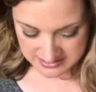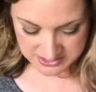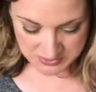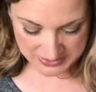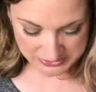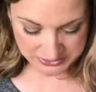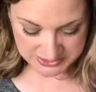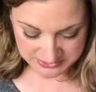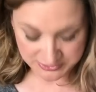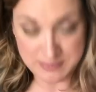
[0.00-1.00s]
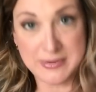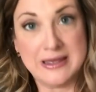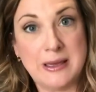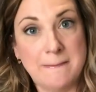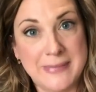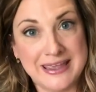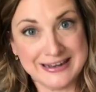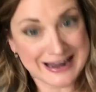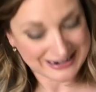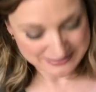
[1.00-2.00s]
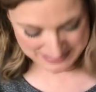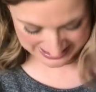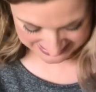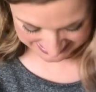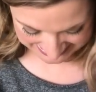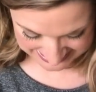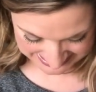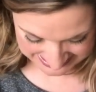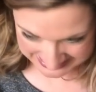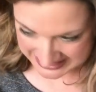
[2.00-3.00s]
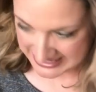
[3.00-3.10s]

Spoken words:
sweaters from my Make 9 basket.